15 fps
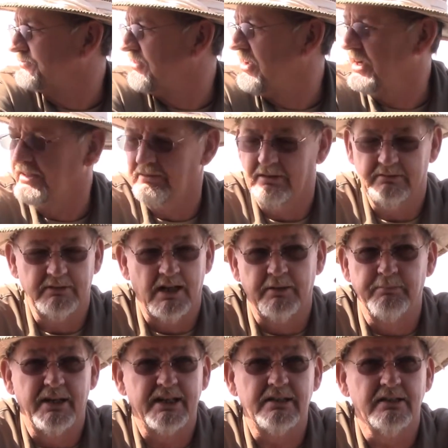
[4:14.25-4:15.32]
I
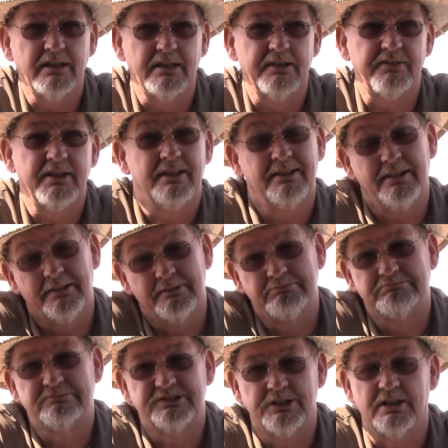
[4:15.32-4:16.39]
make a lot of things.
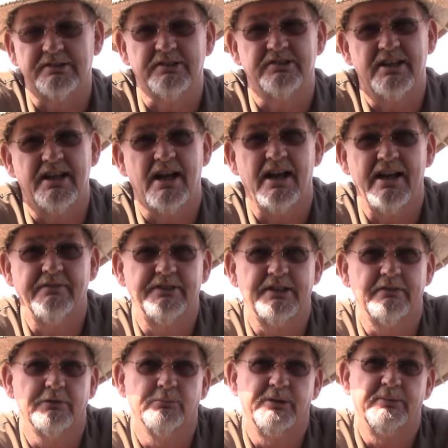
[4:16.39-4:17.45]
It's not to say I haven't
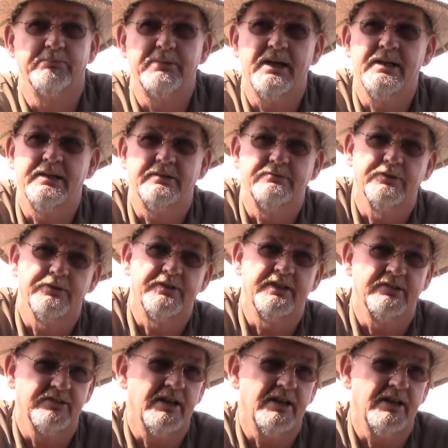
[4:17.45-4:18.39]
ever been paid for things.